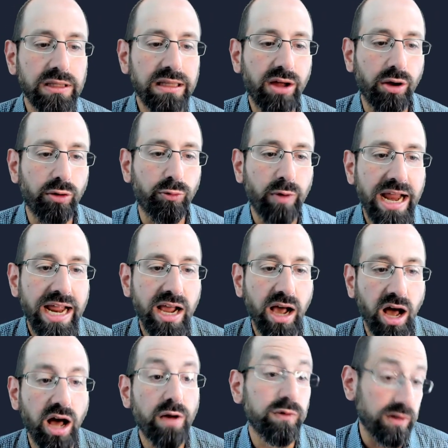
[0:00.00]
array
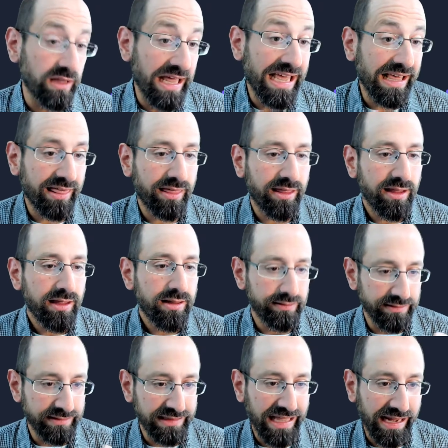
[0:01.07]
of length.
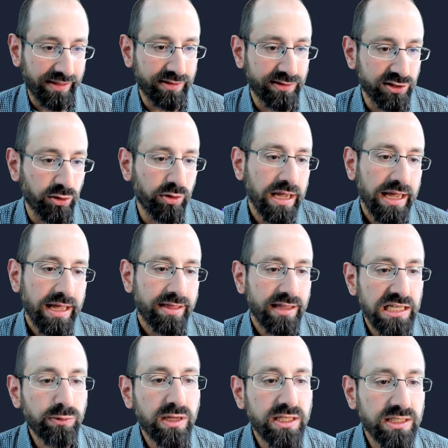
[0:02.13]
So
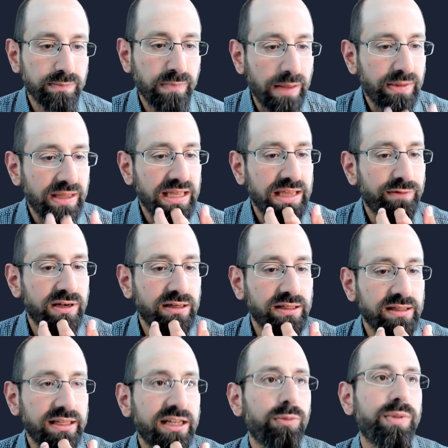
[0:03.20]
this one's maybe even a
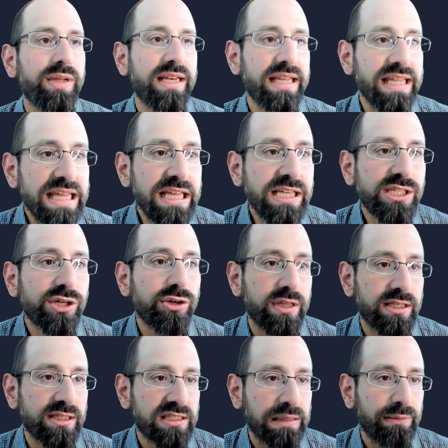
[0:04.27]
little bit easier
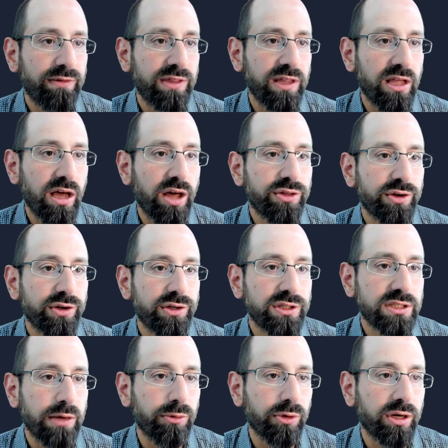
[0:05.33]
than some of the others
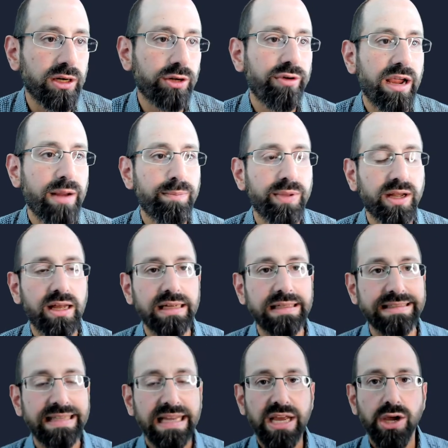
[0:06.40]
that we're going to create because
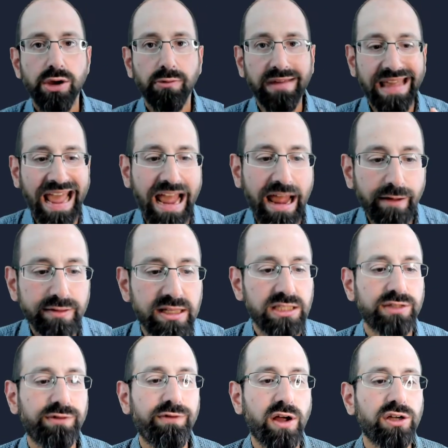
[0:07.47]
we have these
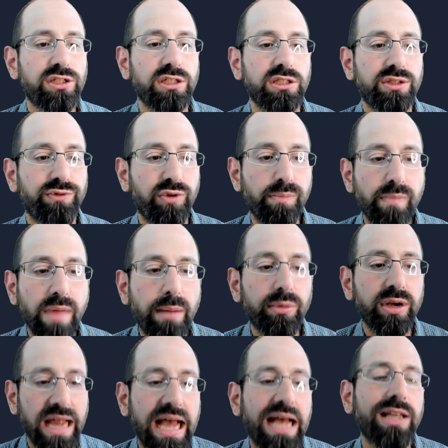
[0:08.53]
functions for
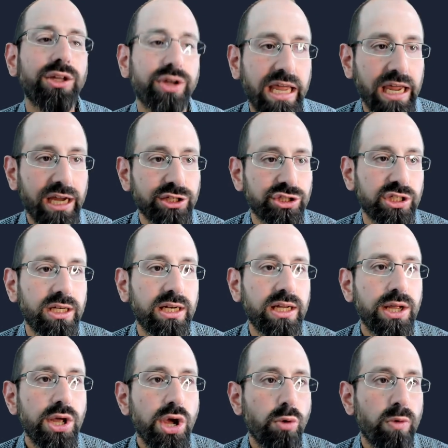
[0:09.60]
memory allocation.
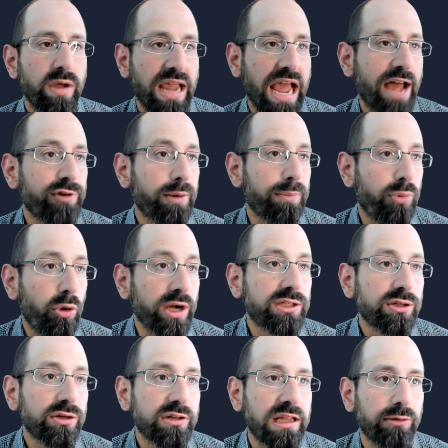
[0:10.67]
We have our
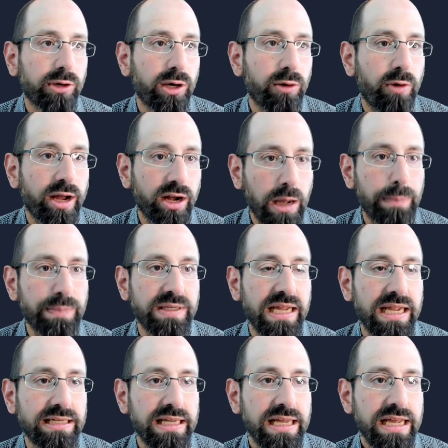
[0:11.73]
pointer that we're going to want to
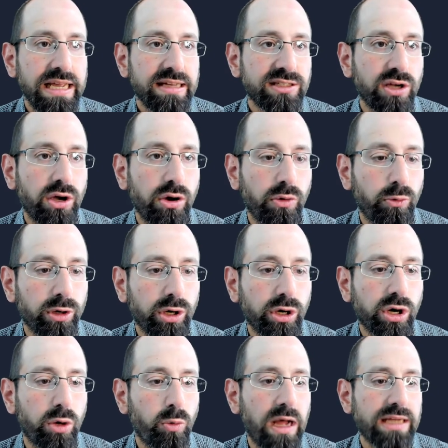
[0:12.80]
update. So we're going
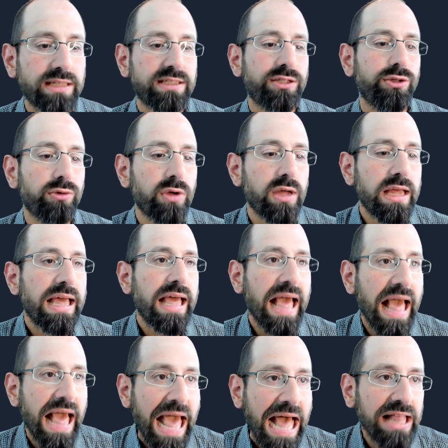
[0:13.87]
to want to
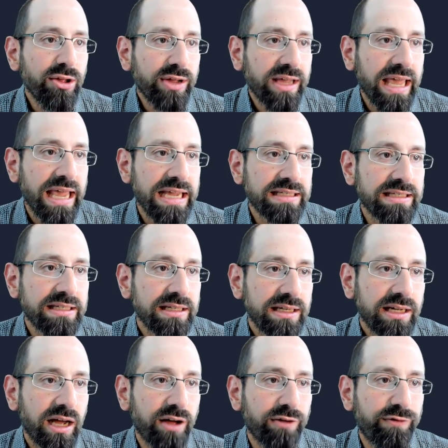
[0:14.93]
allocate
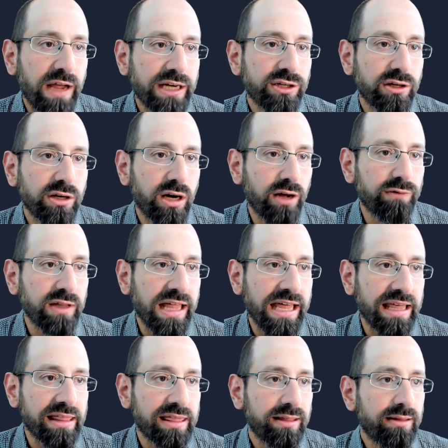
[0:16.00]
a vector of
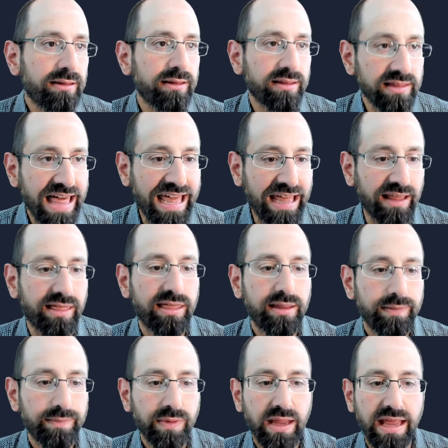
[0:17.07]
length,
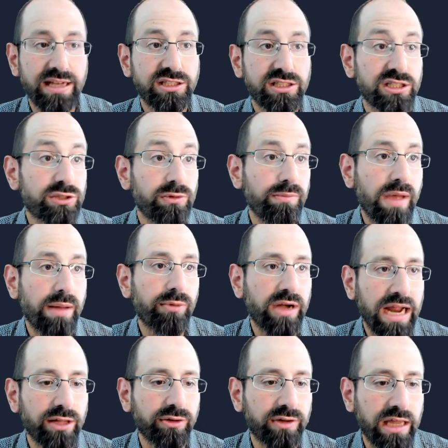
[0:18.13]
and it's just doing memory
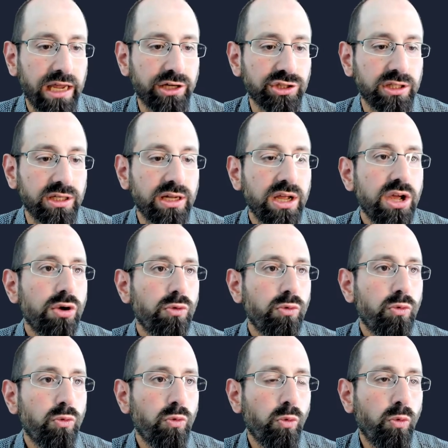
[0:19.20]
allocation.
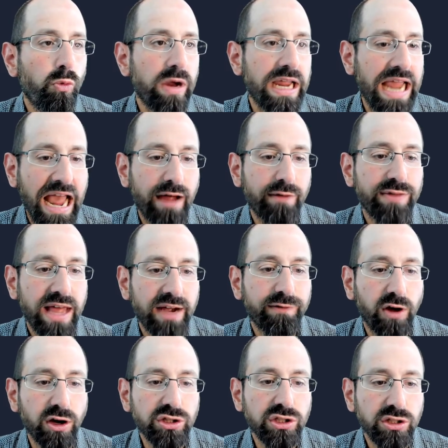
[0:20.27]
We have that
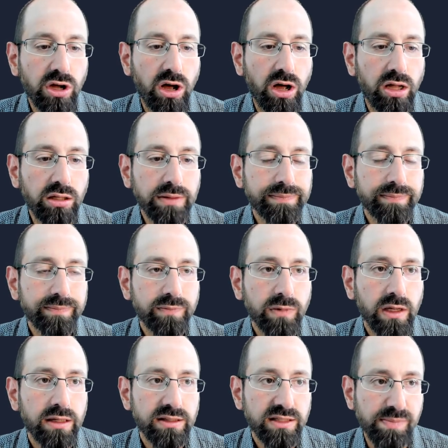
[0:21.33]
function call.
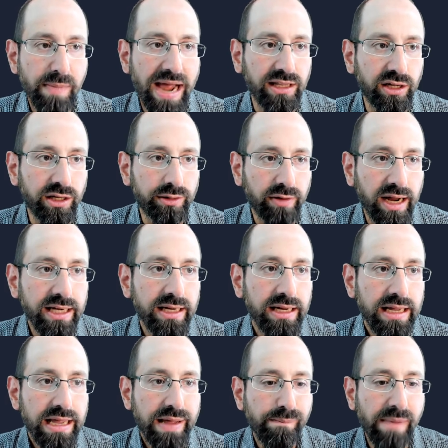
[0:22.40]
It's malloc, right?
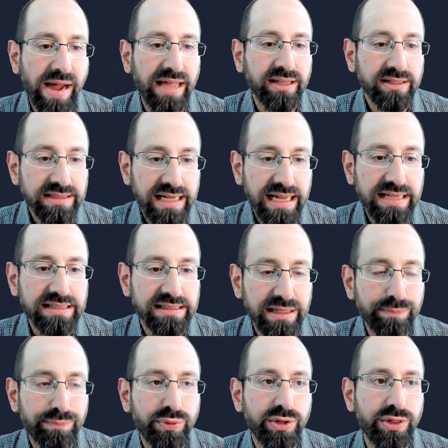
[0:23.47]
Malloc takes as
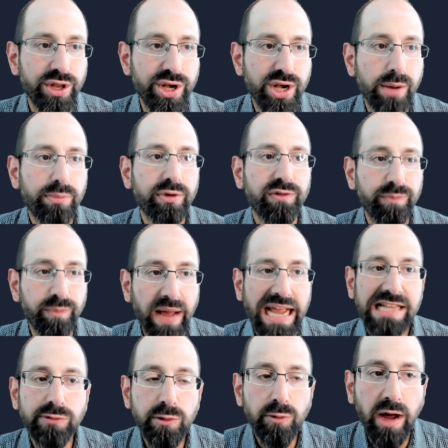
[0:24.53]
input the number of
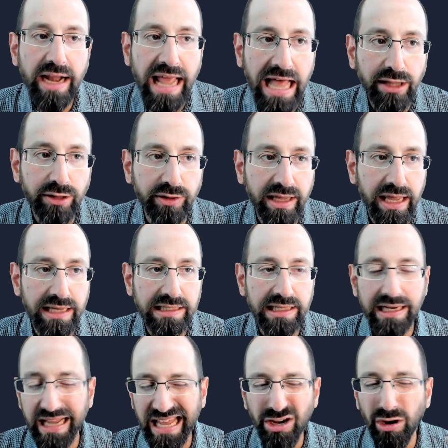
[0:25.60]
bytes we want to allocate. And
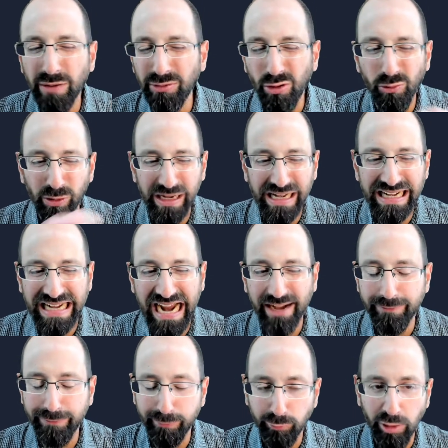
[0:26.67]
I know I'm working kind of
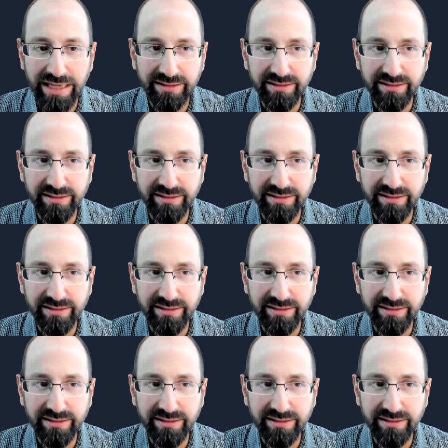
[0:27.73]
from right